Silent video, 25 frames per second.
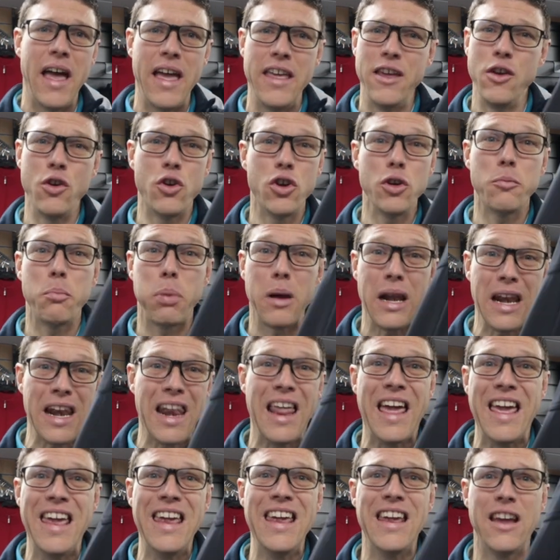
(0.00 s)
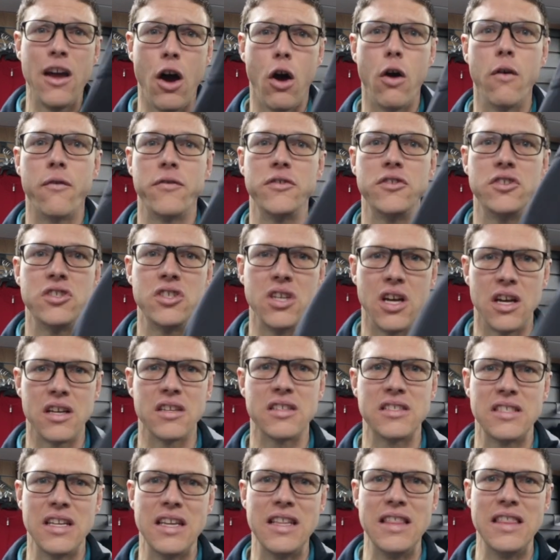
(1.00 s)
You could play golf
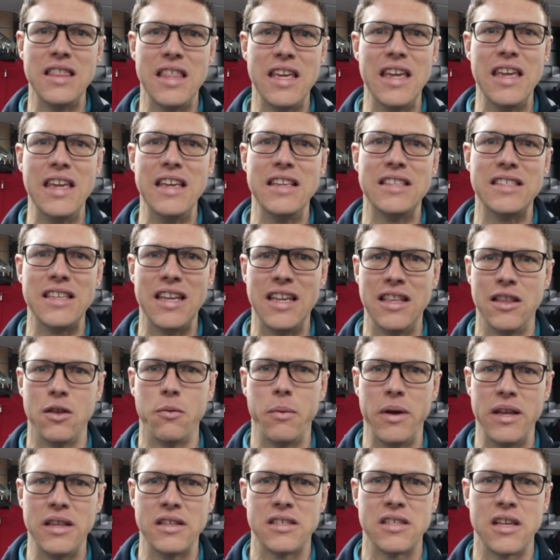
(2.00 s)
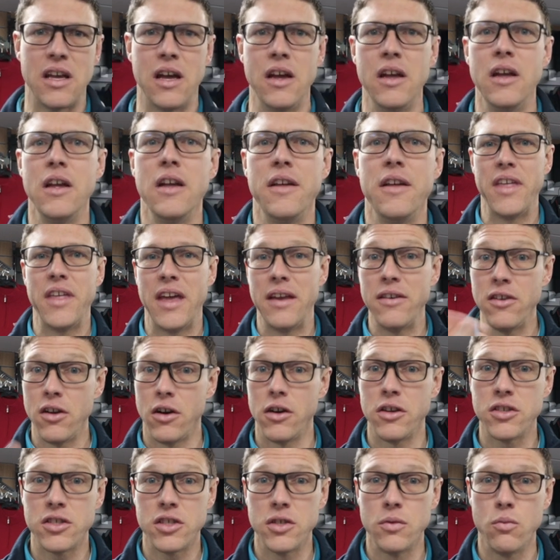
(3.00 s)
just in these in the winter. They're
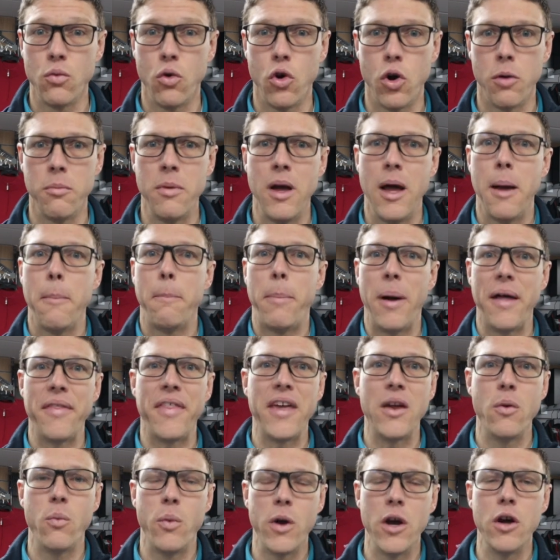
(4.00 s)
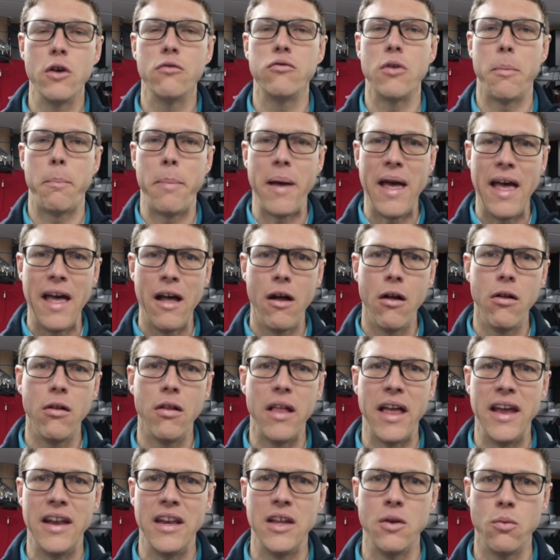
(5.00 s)
nice and warm, but they will
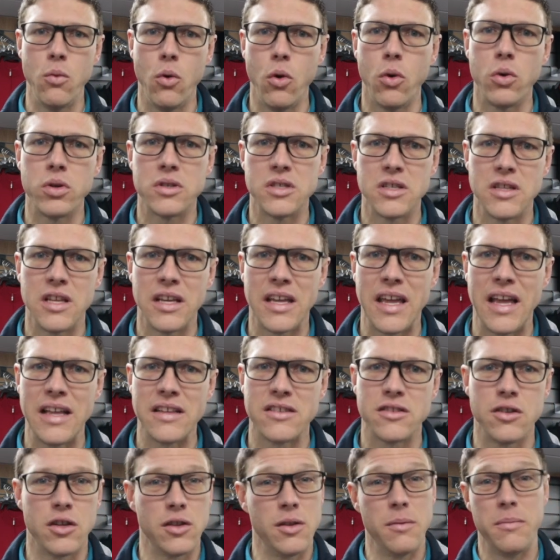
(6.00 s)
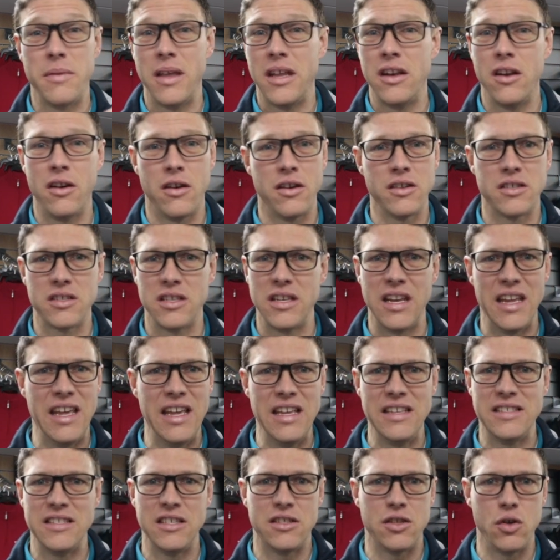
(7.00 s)
repel any water that gets on them. They're nice and
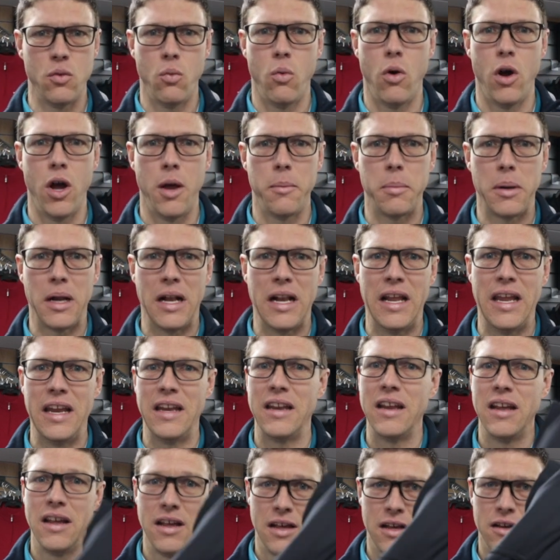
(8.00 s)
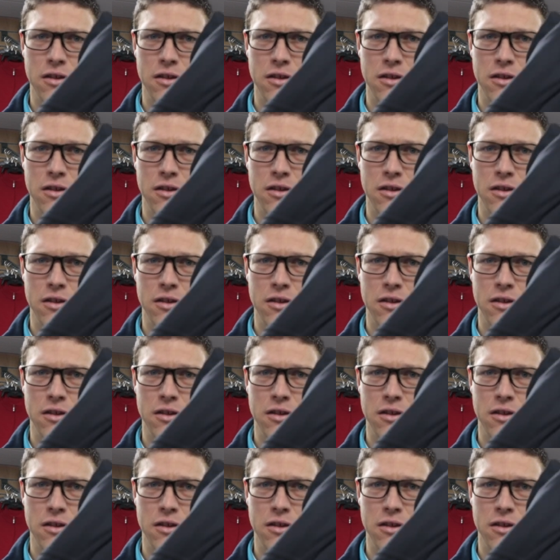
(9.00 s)
easy to wipe clean.